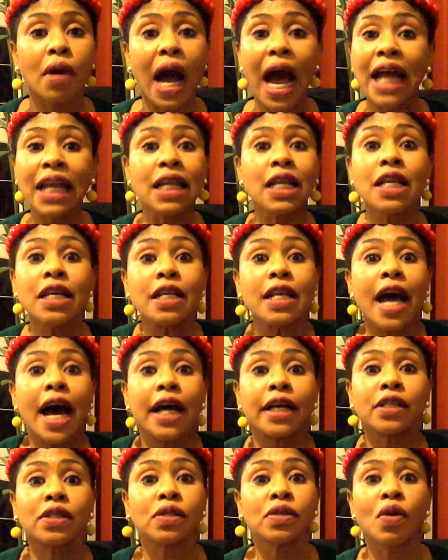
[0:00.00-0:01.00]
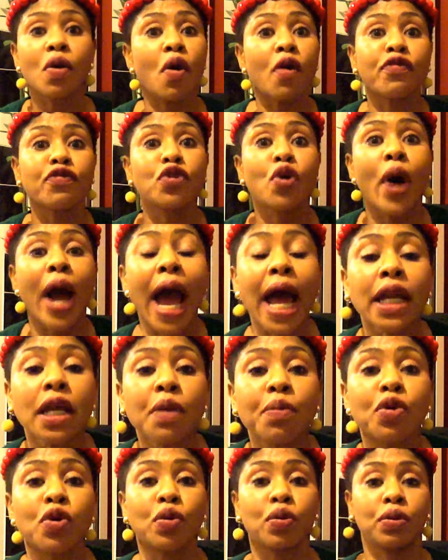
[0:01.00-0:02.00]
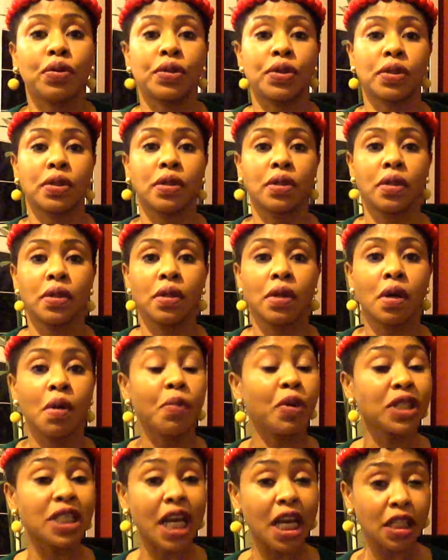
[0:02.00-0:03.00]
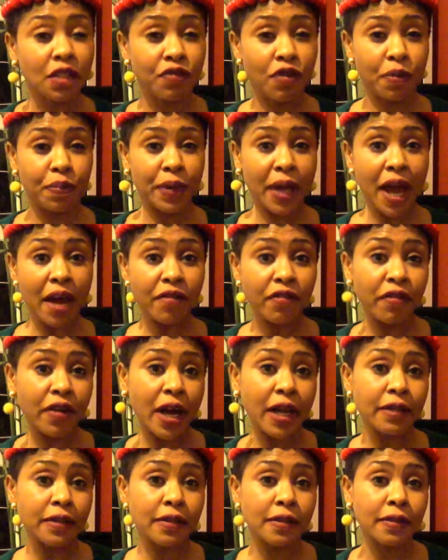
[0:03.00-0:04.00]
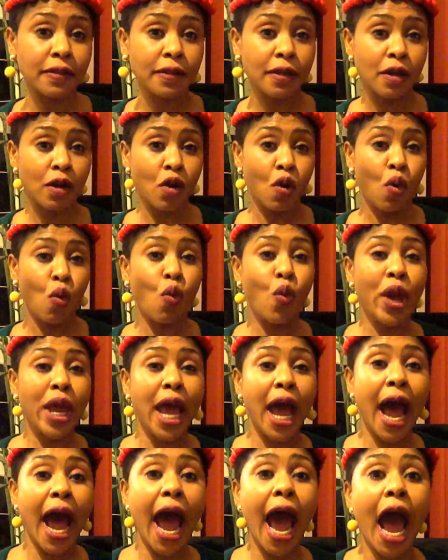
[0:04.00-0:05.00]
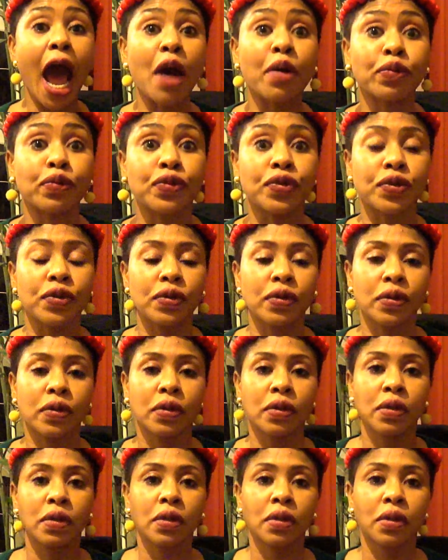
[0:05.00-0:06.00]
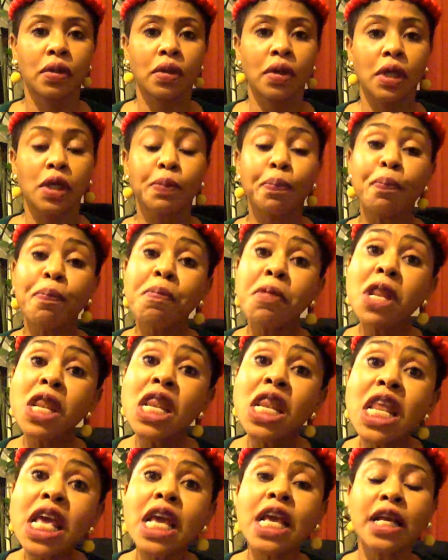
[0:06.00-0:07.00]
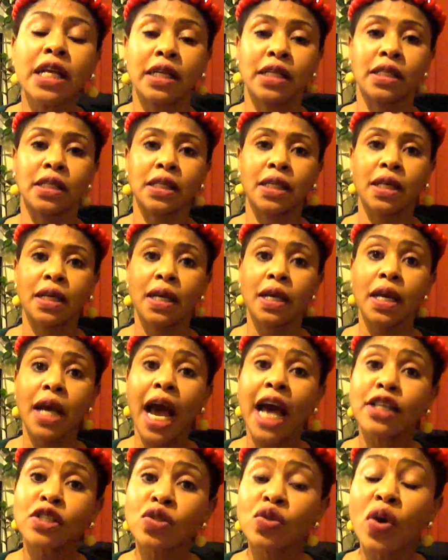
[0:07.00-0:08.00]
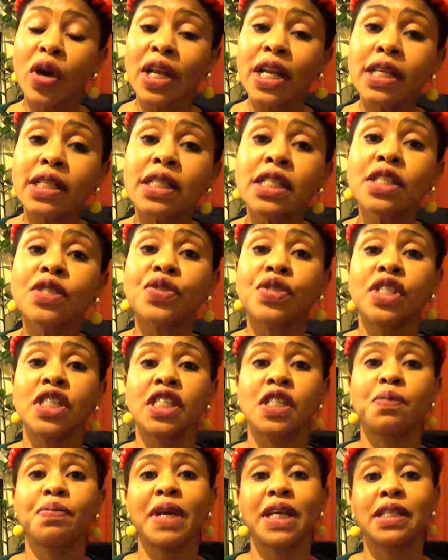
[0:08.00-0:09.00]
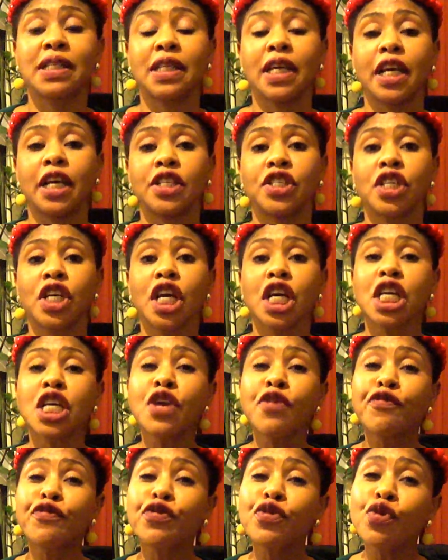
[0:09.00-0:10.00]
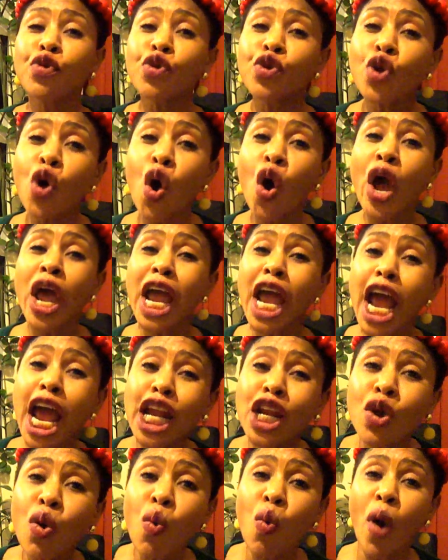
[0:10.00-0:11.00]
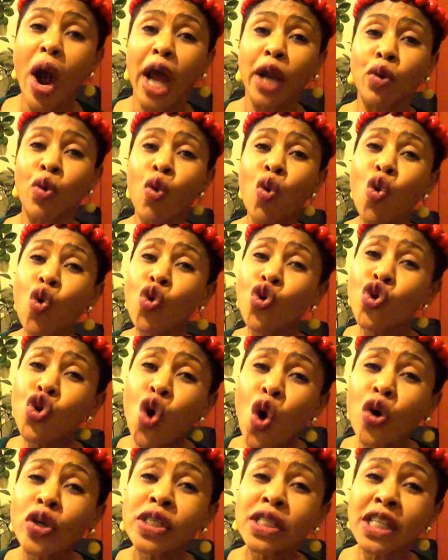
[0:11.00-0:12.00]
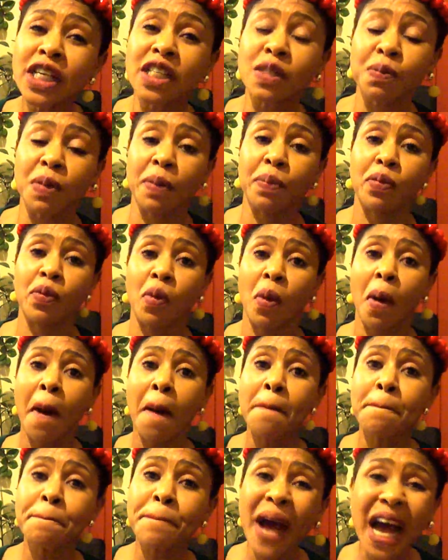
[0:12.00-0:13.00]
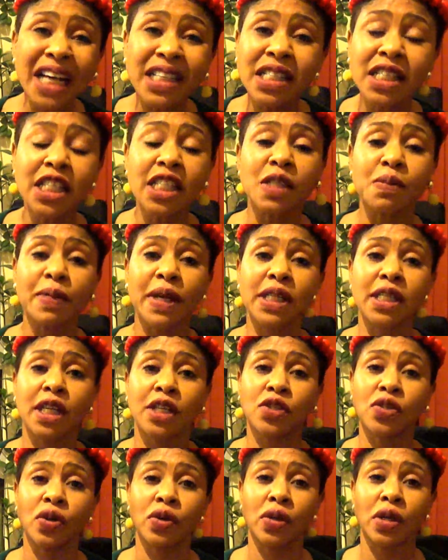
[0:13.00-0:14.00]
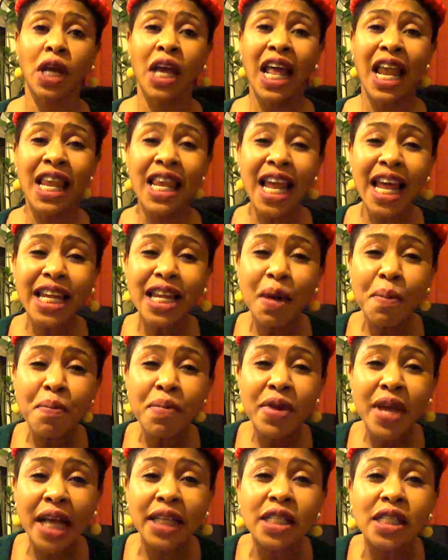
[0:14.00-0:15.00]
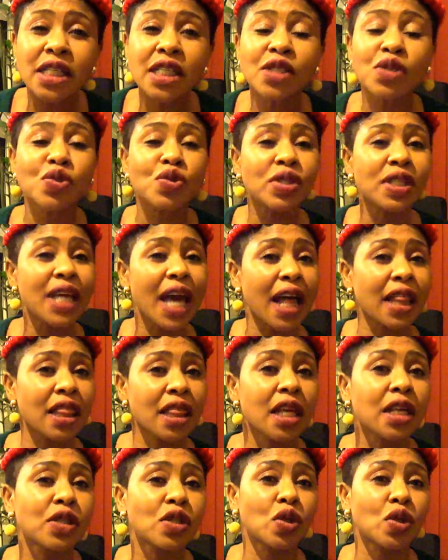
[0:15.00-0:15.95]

and leaders of your animals. But as for Biafrans, we are out. Please, as you're listening to this message, if you know anyone who knows these people, pass this message on. Let them get it into their thick